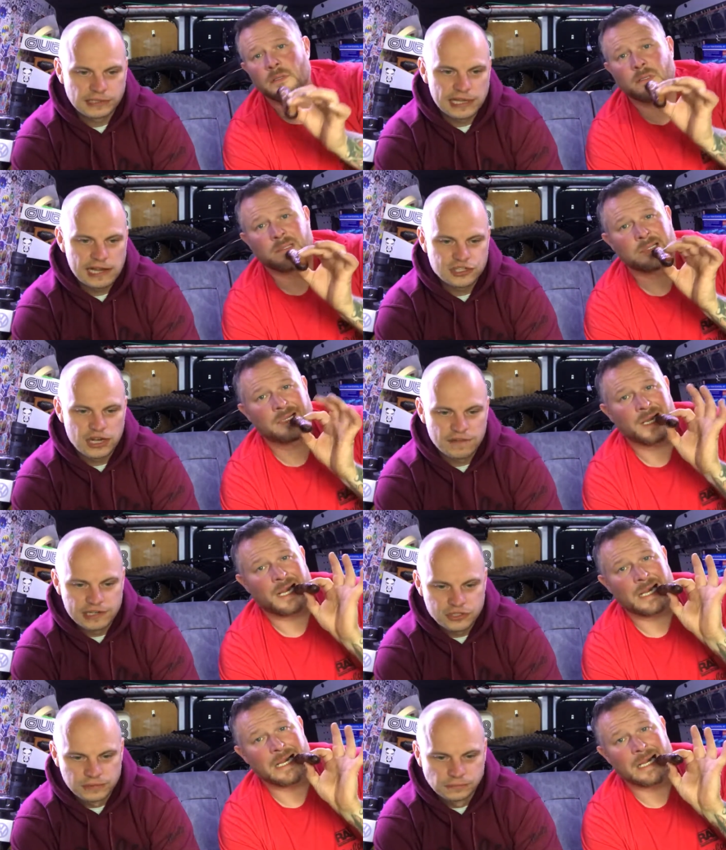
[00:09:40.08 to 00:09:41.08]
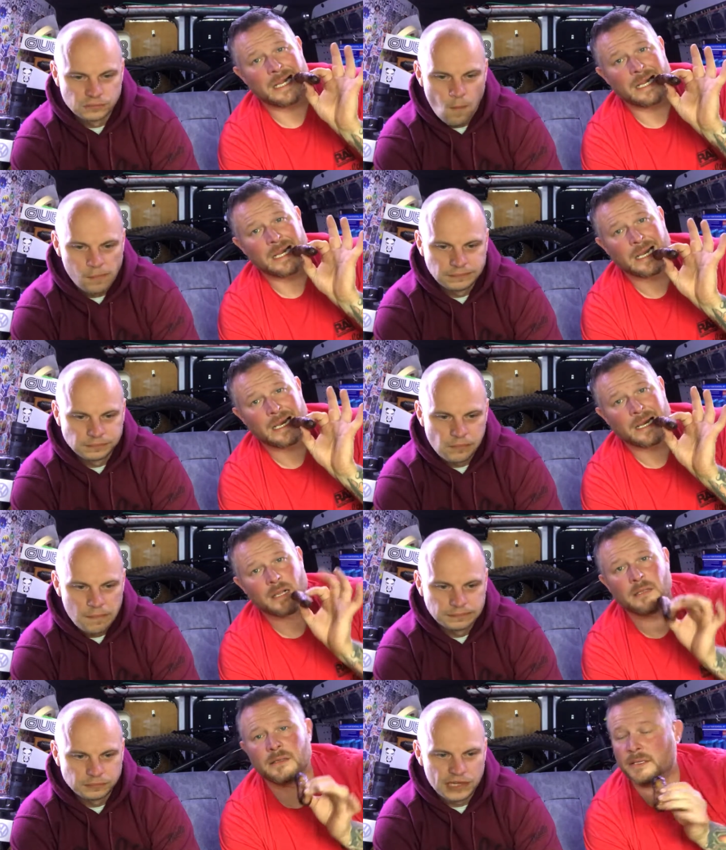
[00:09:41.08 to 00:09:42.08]
Speaker 1: Get a service.
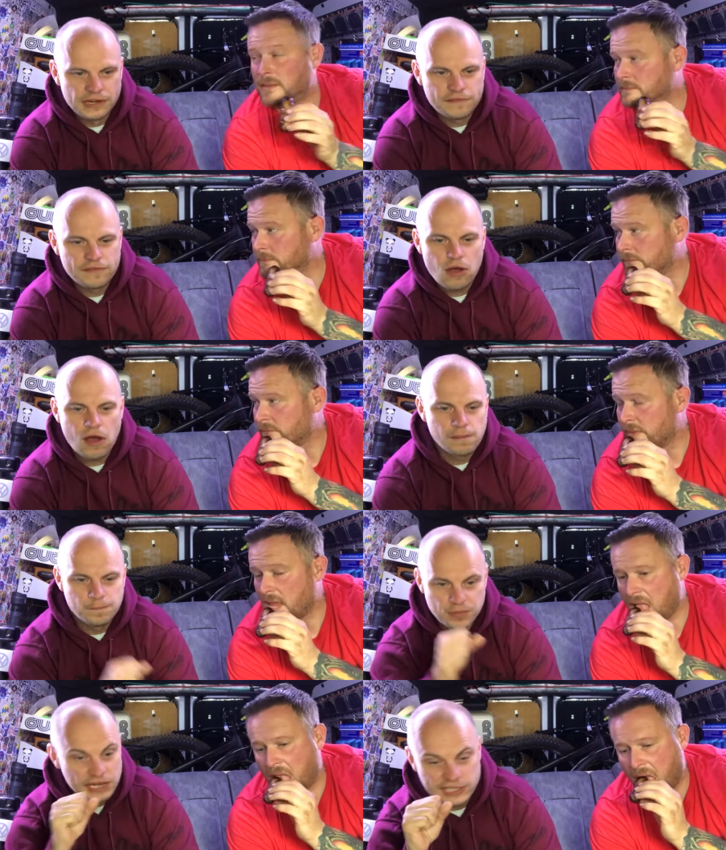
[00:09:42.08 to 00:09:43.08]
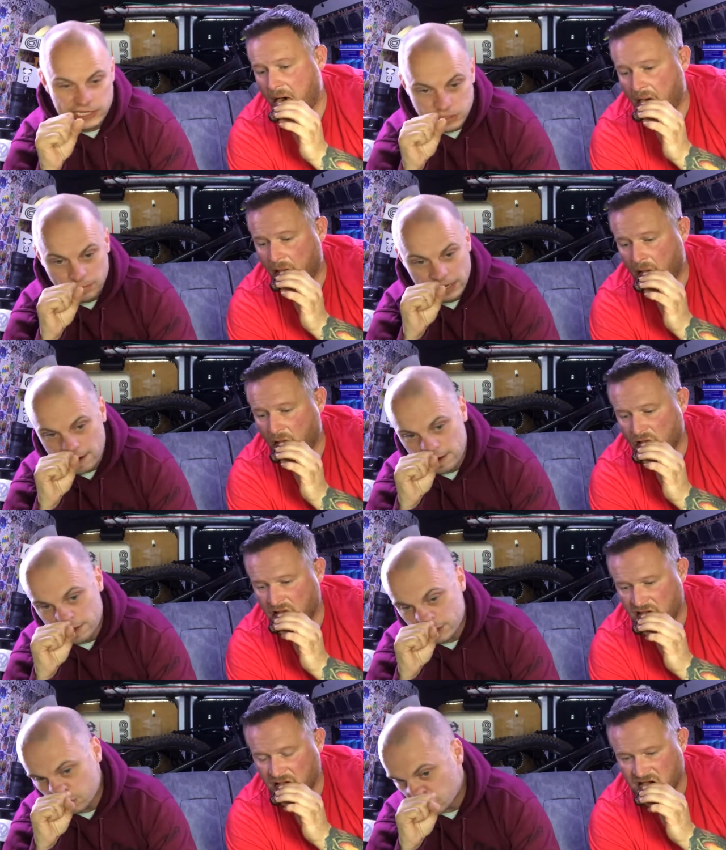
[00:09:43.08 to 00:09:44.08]
Yeah. And if you've got a, a, decent
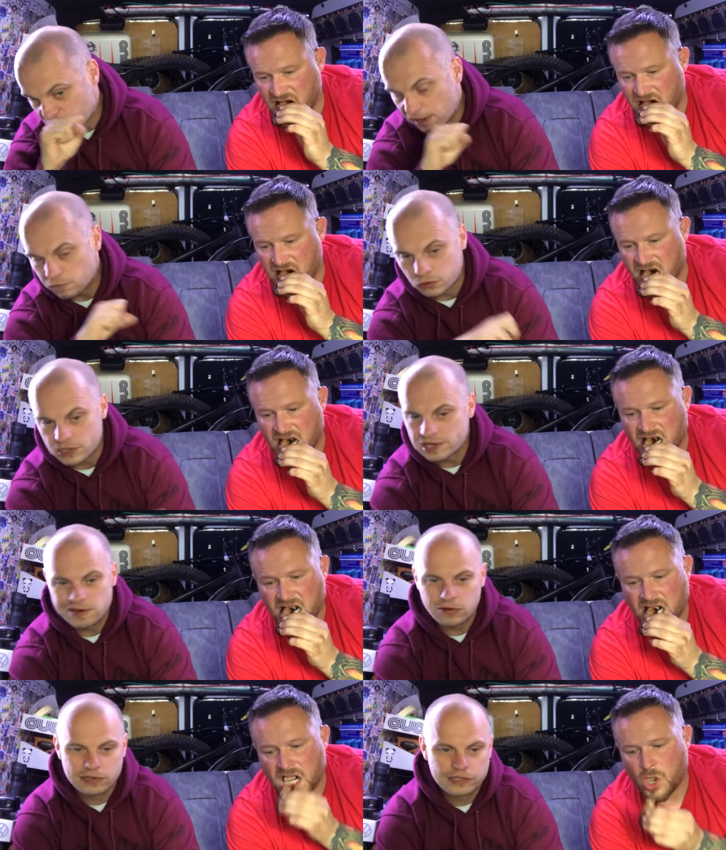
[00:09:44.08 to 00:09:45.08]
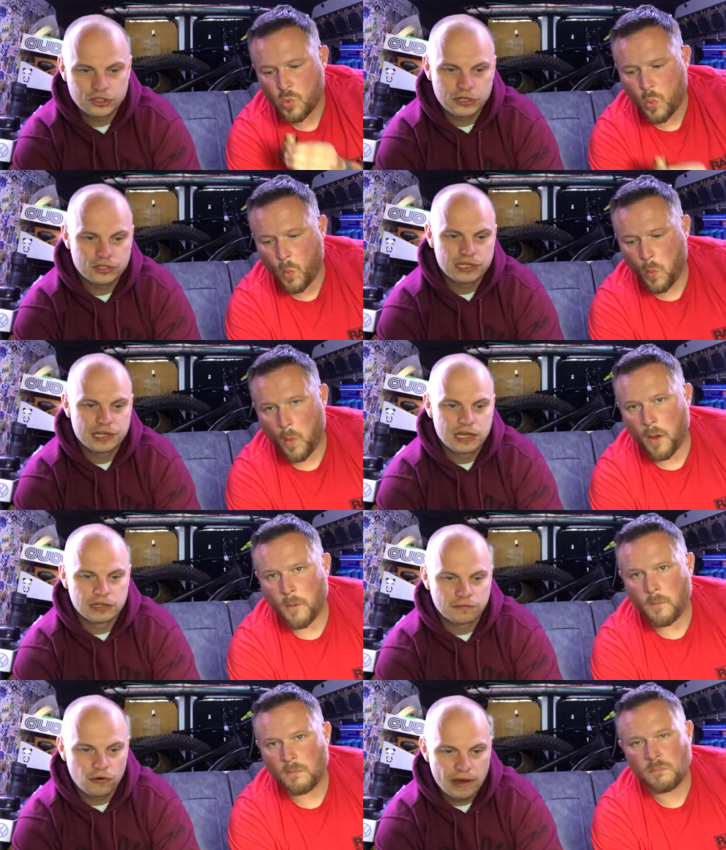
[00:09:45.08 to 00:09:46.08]
mechanic, they'll do that for you. They're not going to charge you the
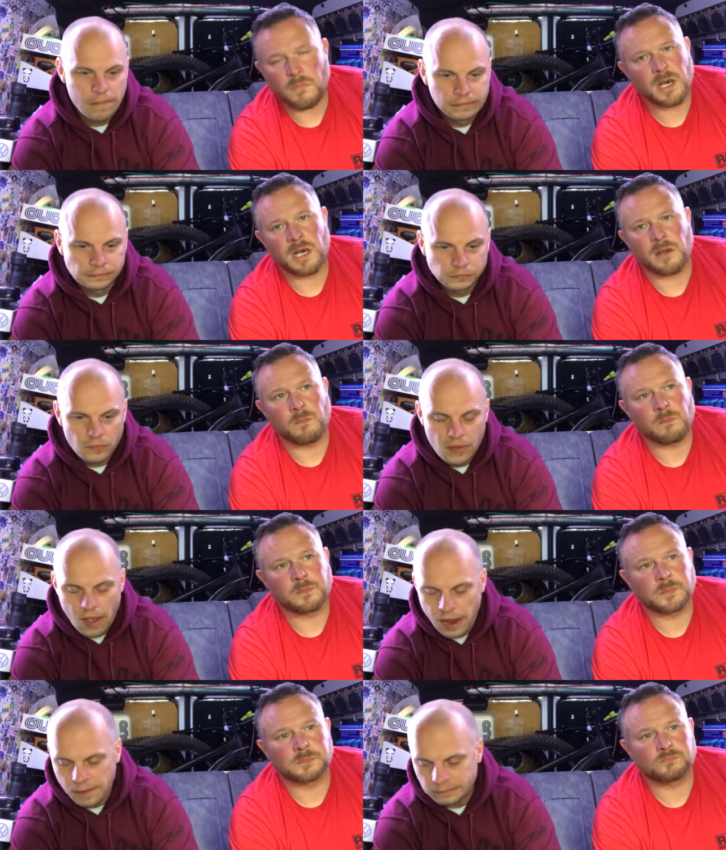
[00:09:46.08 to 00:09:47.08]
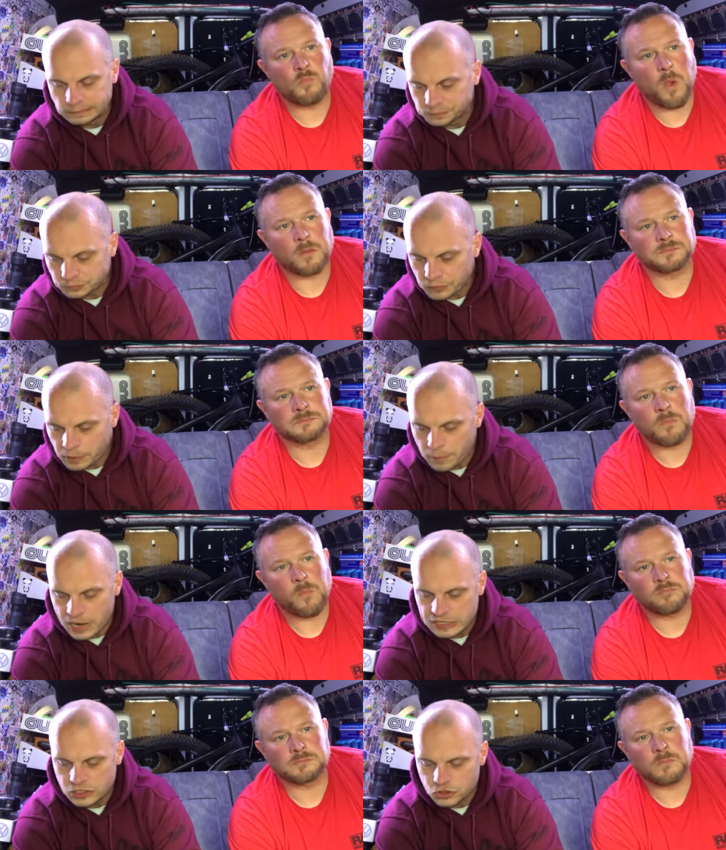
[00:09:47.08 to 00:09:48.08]
earth for it. No, no. Um,
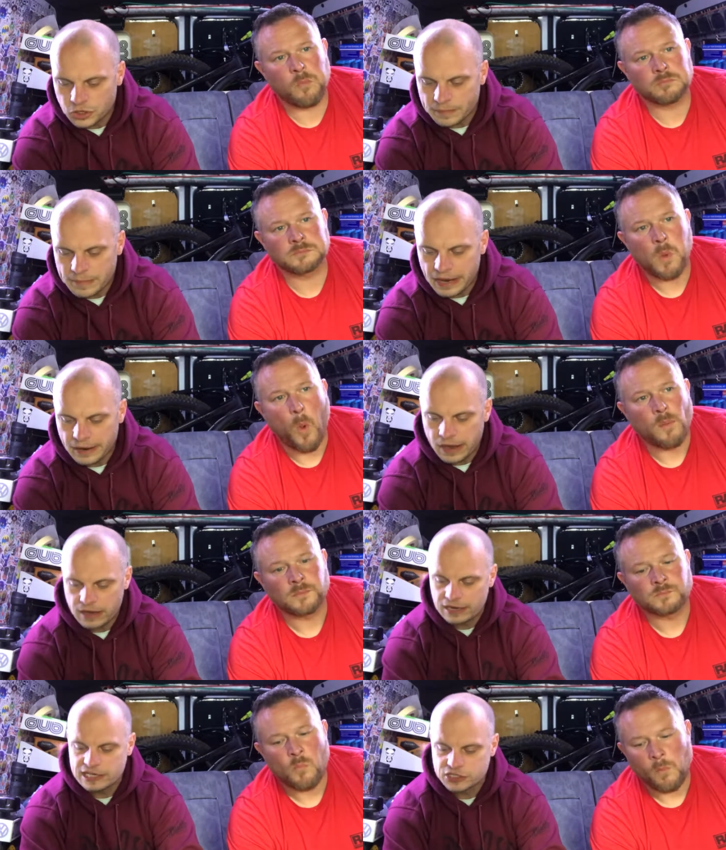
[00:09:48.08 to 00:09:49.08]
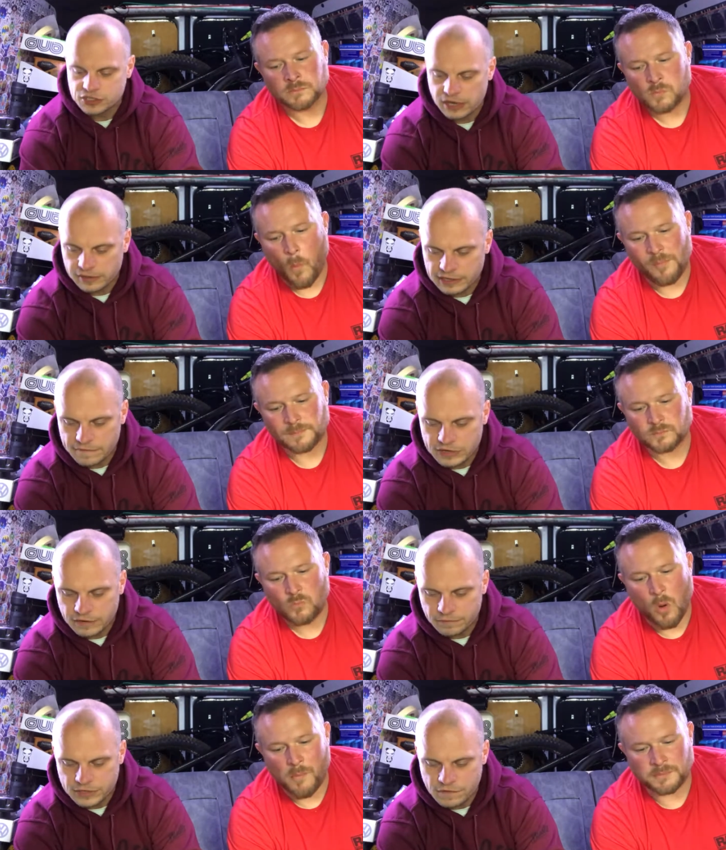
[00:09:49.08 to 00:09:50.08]
but you should be uh, at least giving
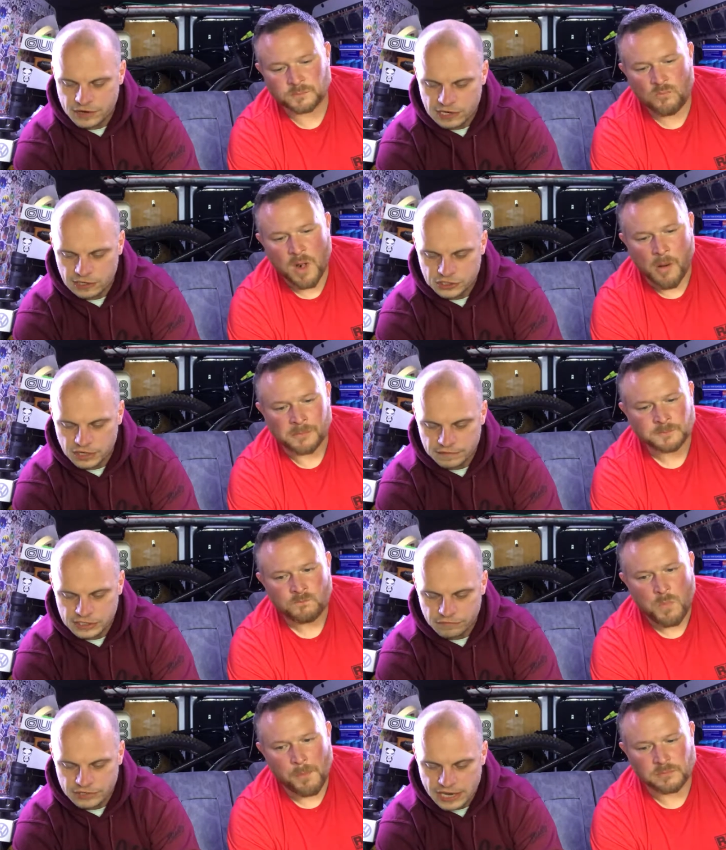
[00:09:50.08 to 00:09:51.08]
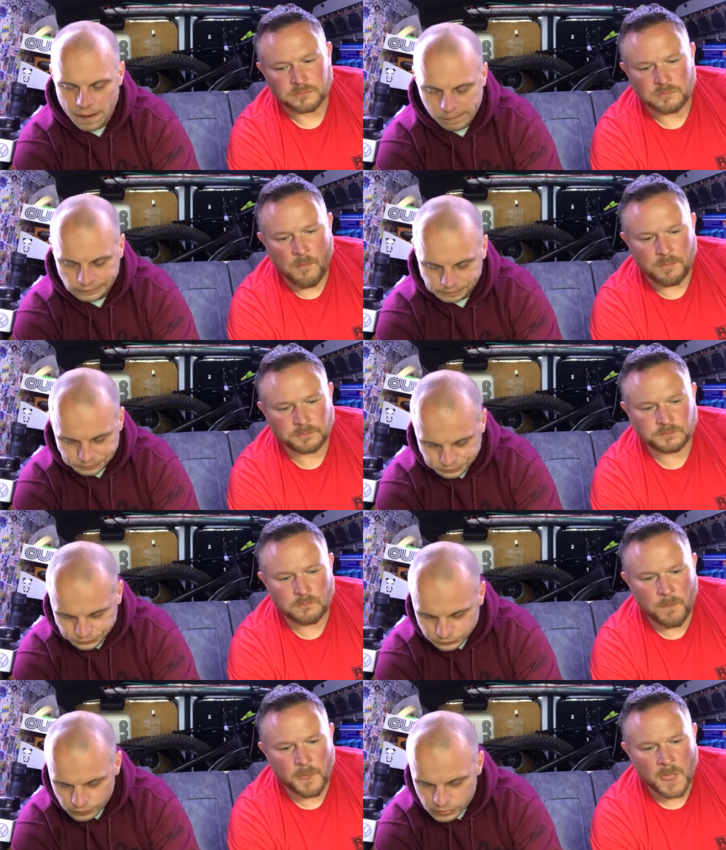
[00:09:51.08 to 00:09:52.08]
your, your vehicle a service every year. Mm -hmm.
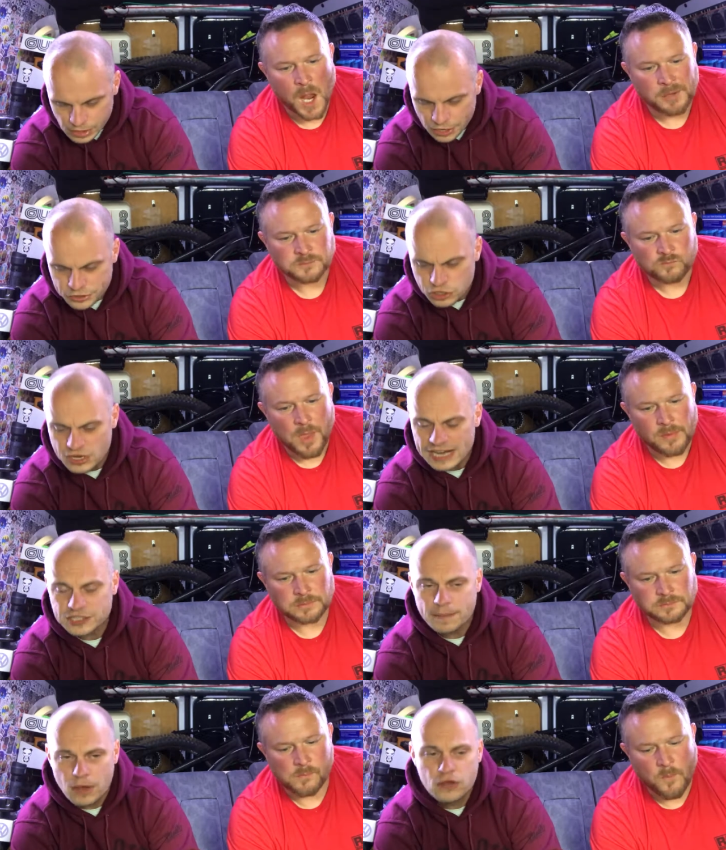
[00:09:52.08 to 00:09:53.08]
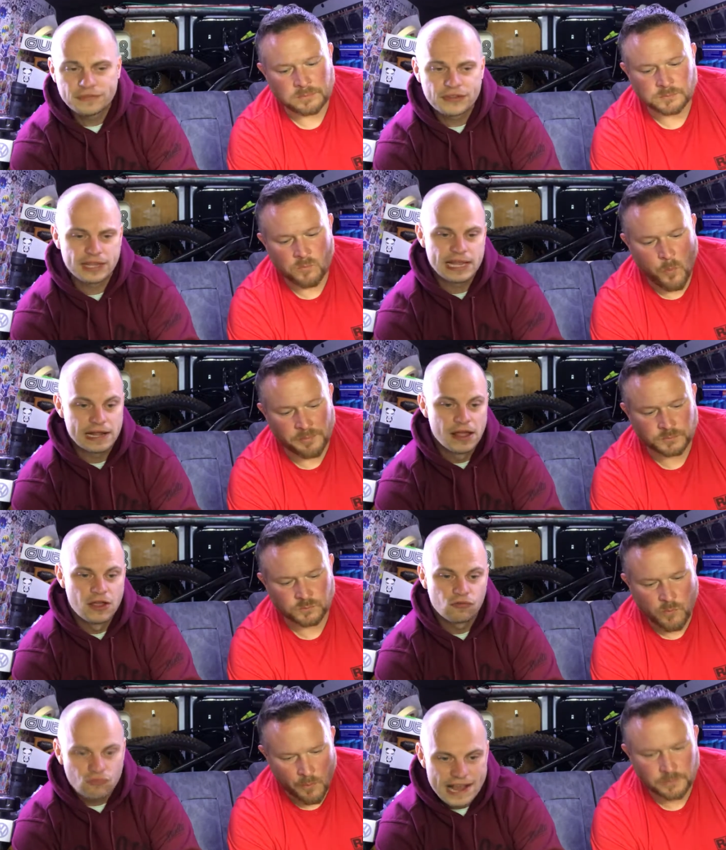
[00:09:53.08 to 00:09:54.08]
You need to move the thing
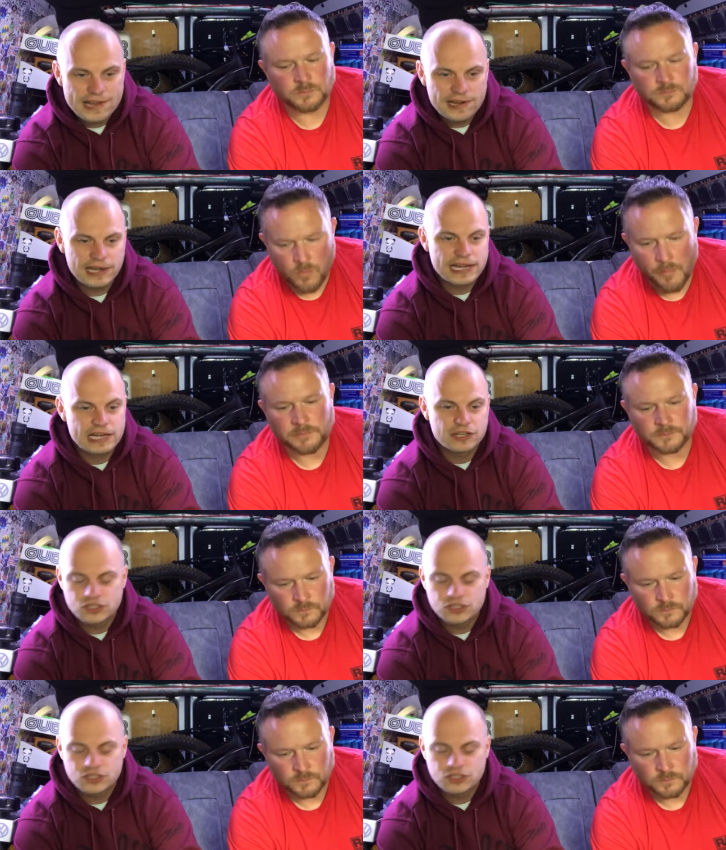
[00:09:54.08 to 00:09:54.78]
regularly.